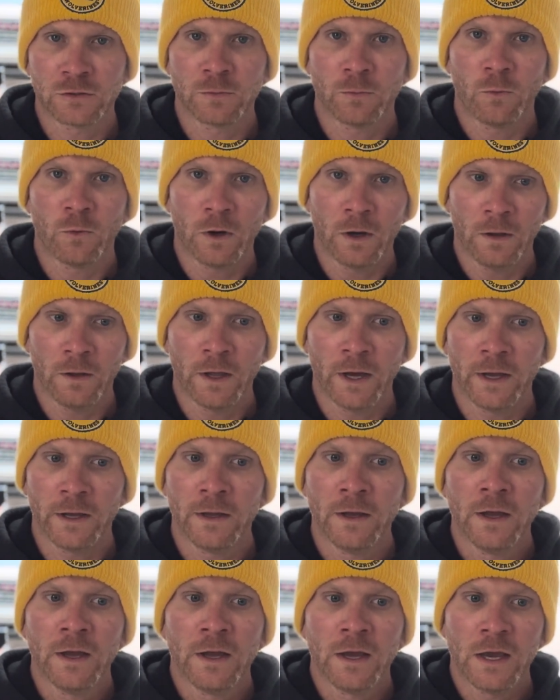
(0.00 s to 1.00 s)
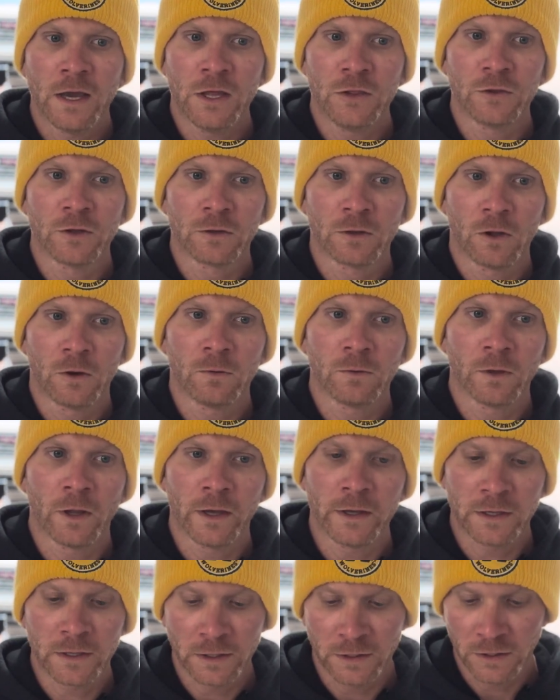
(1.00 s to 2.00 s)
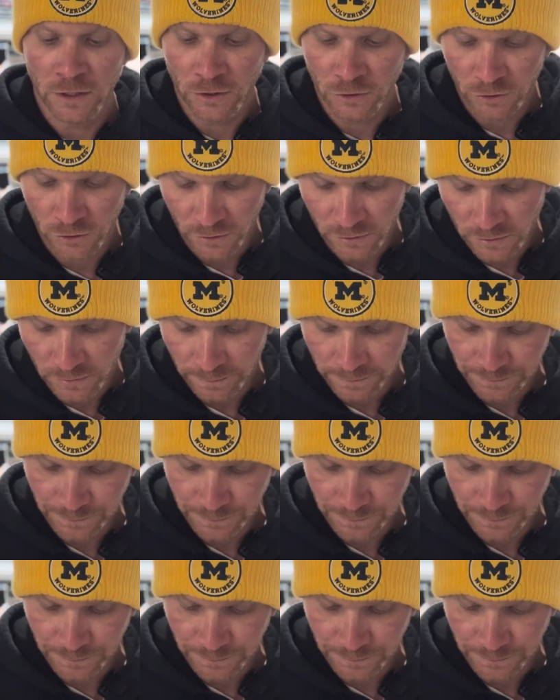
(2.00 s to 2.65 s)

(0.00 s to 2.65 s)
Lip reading: some walleye in the low light conditions.